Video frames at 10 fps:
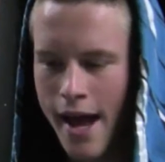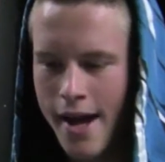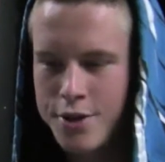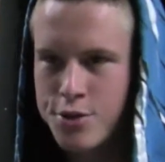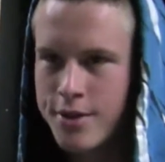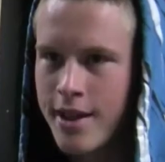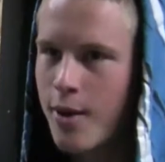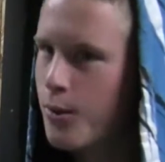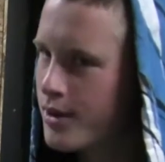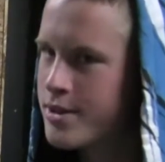Actually,
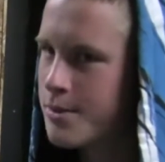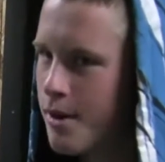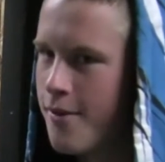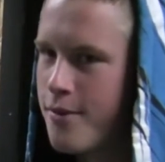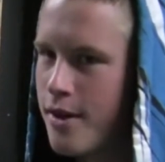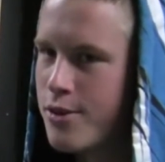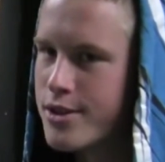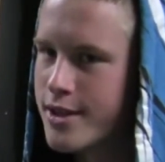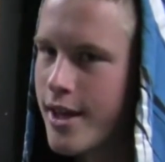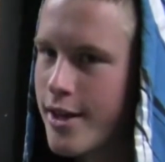that wasn't my
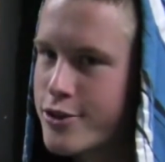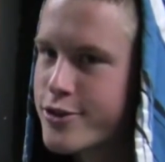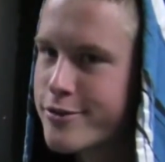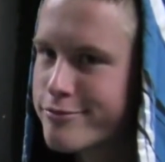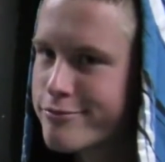favorite sketch.